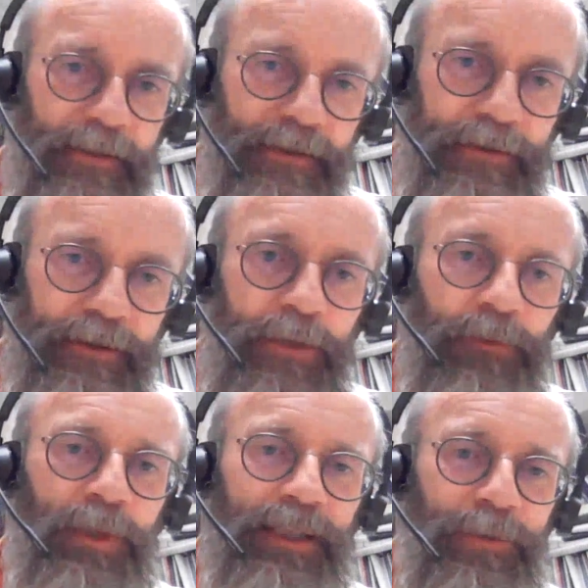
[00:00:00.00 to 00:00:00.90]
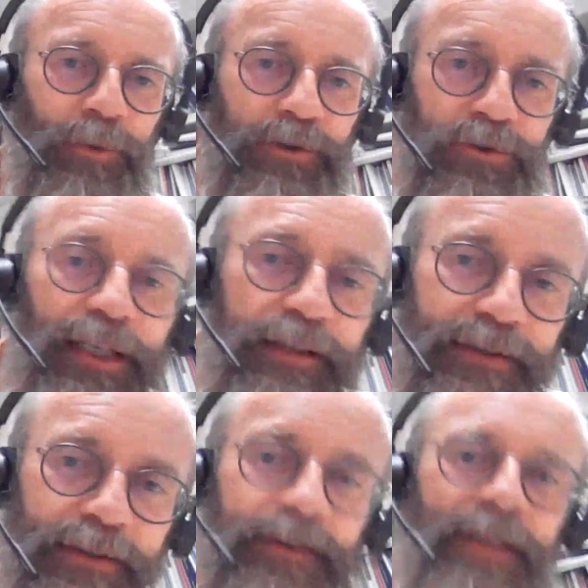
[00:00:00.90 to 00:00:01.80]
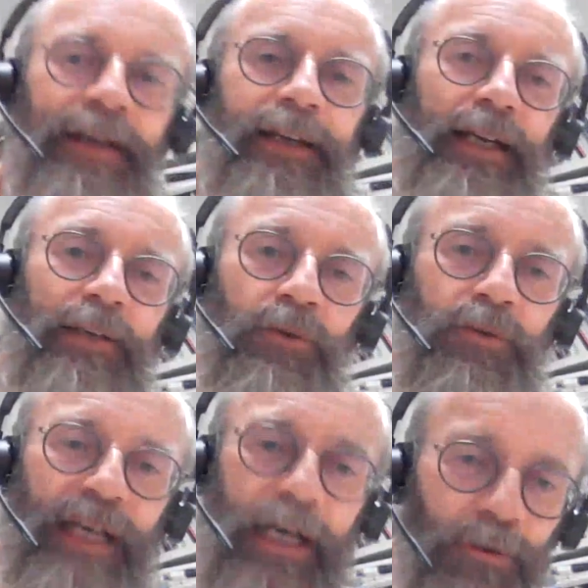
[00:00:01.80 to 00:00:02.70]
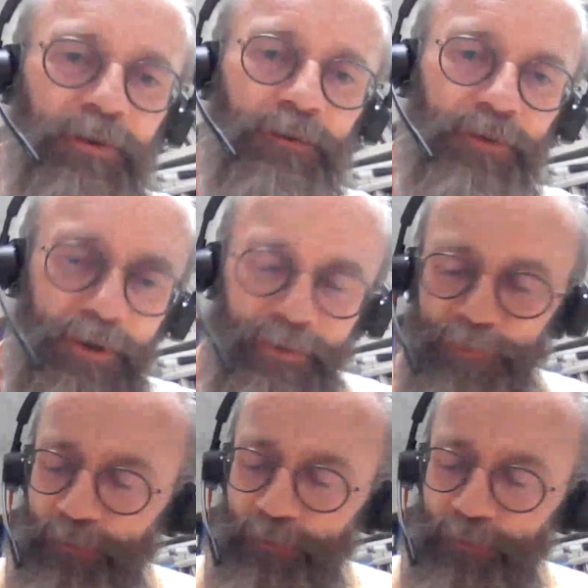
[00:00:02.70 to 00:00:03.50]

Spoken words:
and then when they were treated and got out of the